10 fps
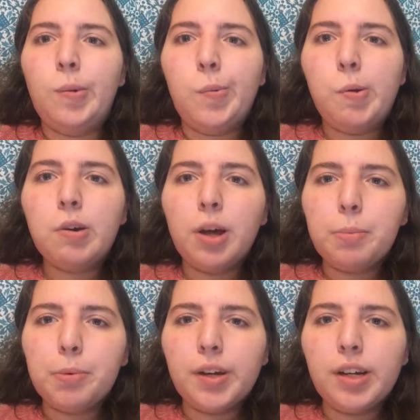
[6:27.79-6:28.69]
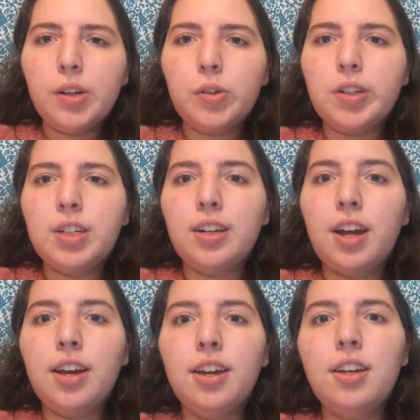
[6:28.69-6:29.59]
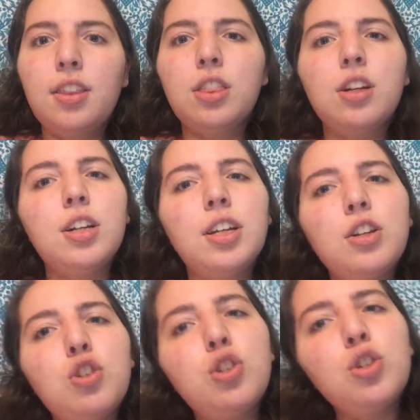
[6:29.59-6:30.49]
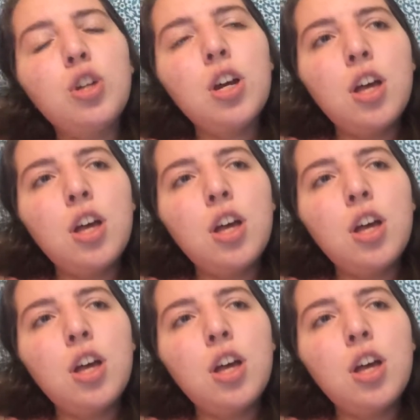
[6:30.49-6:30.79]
woke up around 9:30ish,